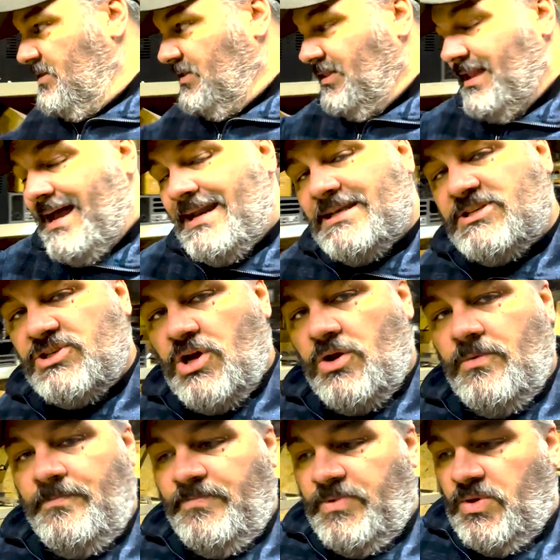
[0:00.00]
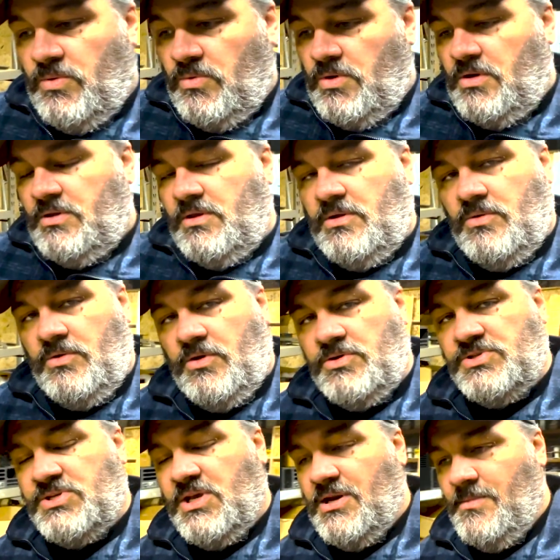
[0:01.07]
let us know.
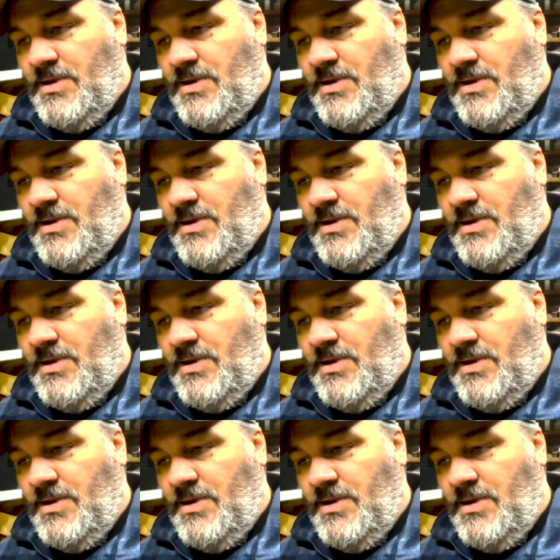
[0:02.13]
There's going to